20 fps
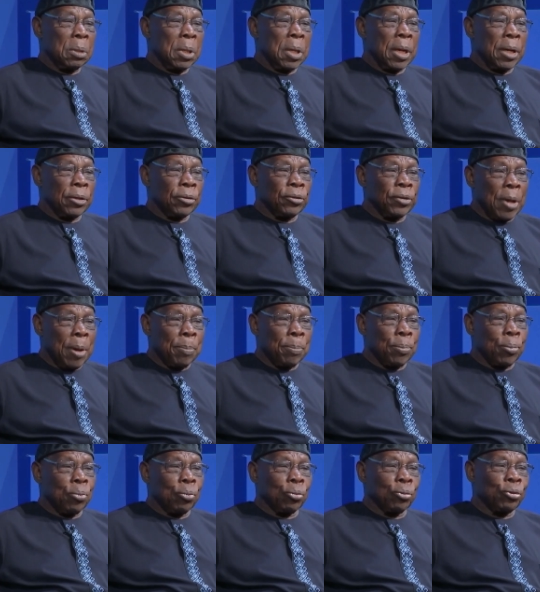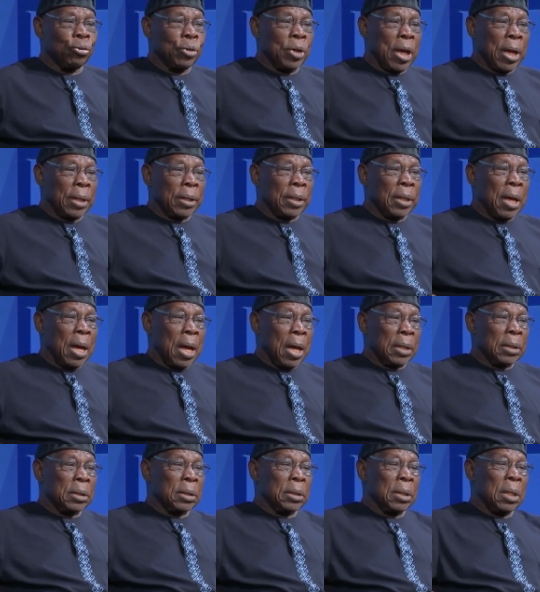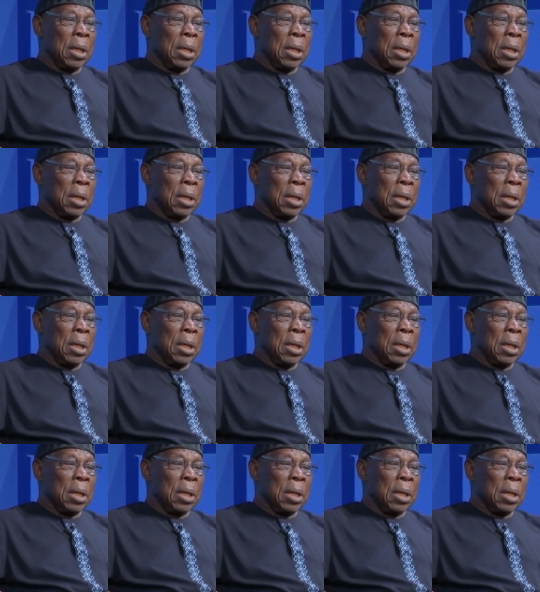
examples like that.